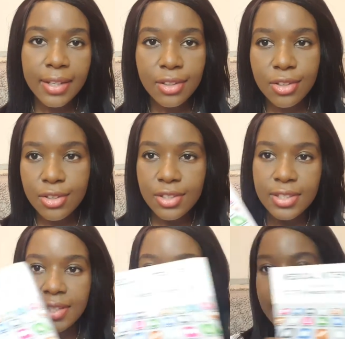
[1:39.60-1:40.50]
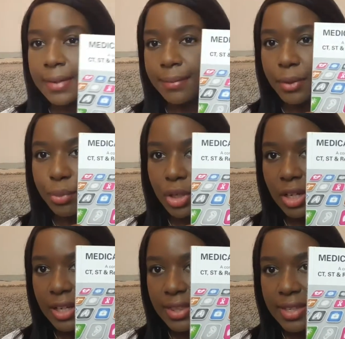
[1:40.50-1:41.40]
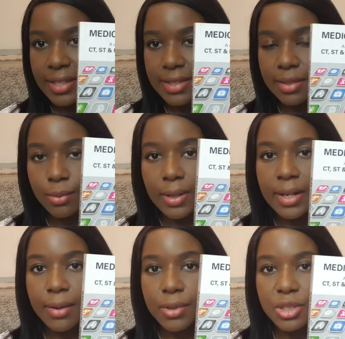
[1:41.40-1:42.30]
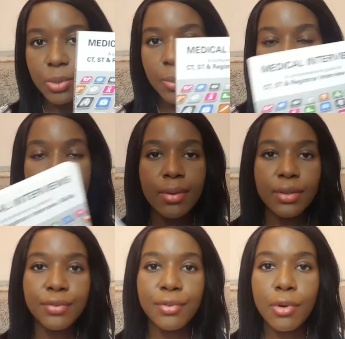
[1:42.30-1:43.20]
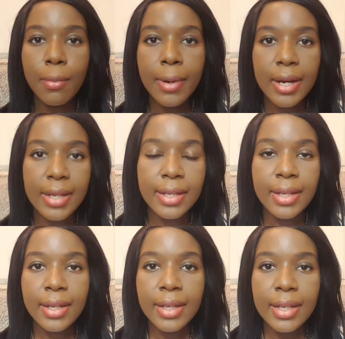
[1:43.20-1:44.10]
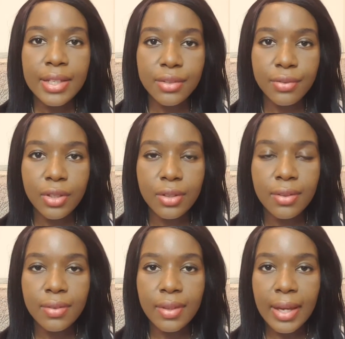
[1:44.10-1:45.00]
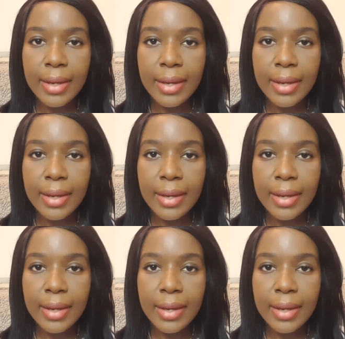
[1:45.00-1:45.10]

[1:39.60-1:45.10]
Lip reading: used a book like this when I was preparing for my interviews.